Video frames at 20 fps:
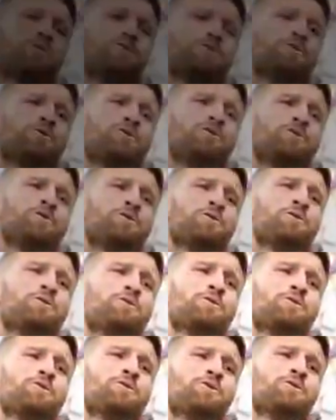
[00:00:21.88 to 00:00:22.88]

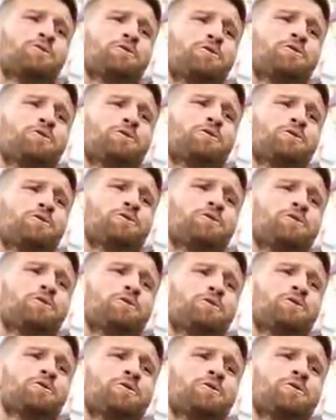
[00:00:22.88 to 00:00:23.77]
(no one is talking)